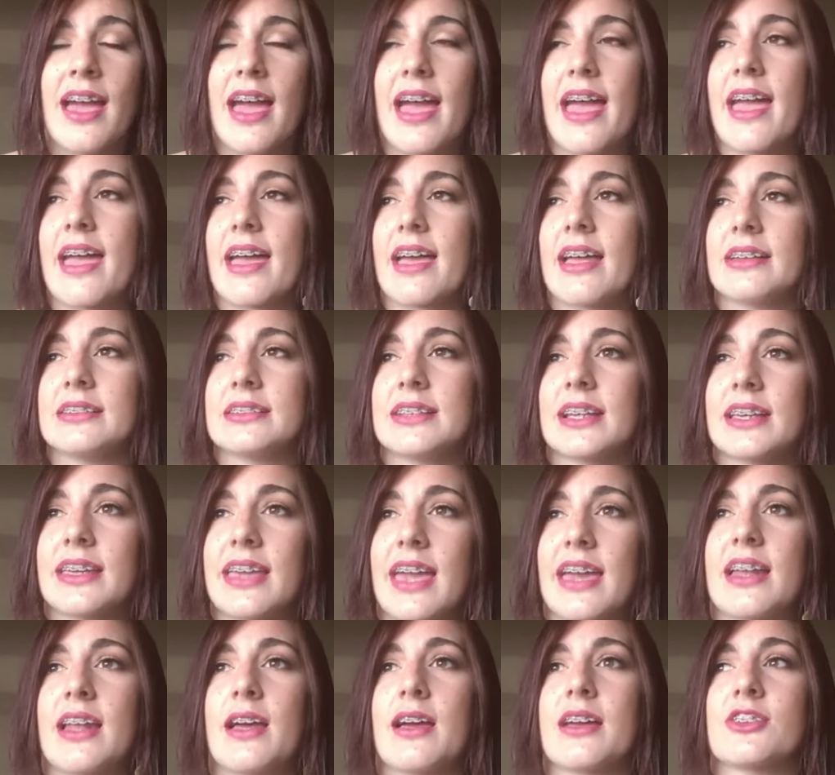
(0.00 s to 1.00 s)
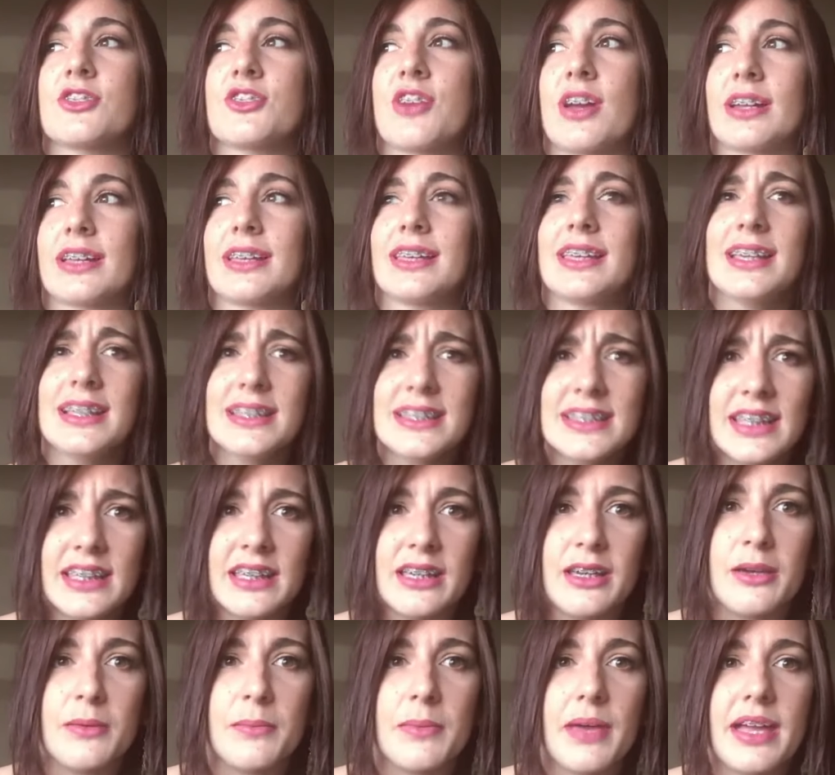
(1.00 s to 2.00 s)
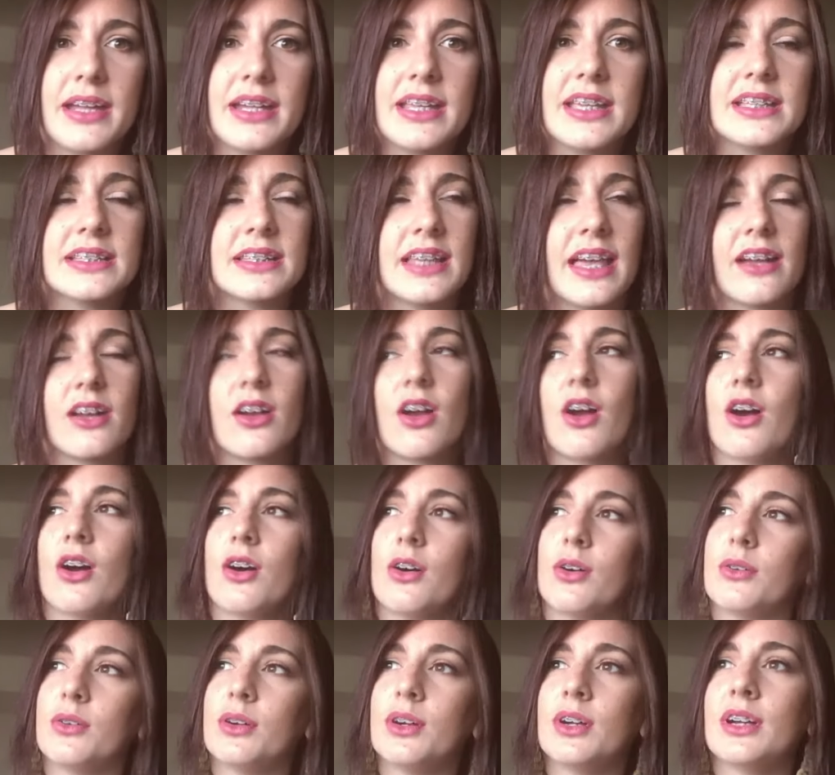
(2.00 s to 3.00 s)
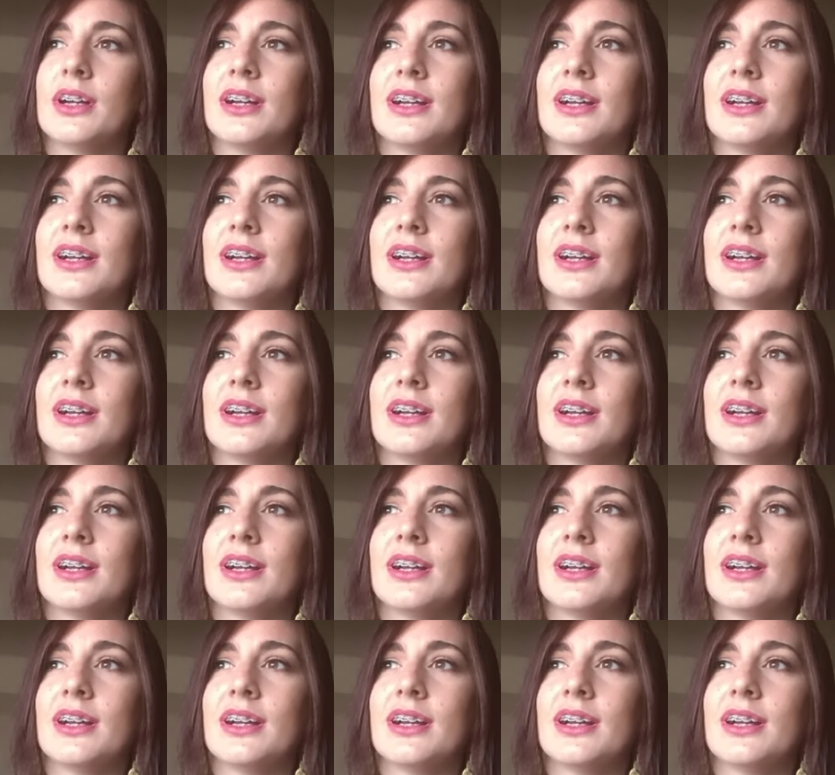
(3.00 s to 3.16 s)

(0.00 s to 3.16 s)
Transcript: And again, I try to kiss him, and he's like, oh,